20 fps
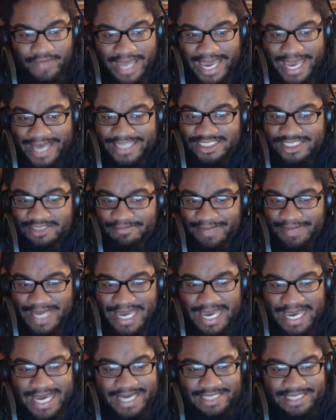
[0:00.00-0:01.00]
action
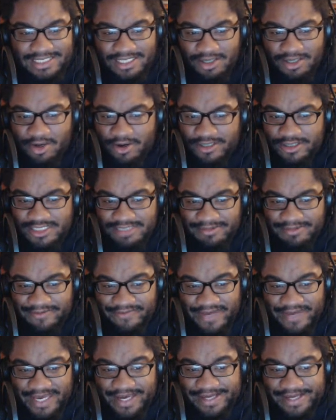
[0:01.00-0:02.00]
packed, awesome
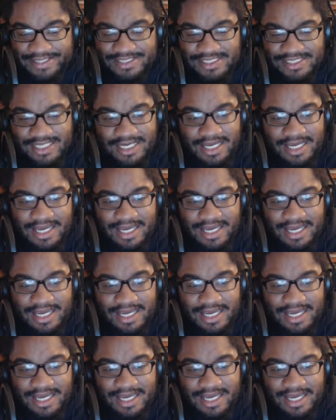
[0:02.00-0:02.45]
effects,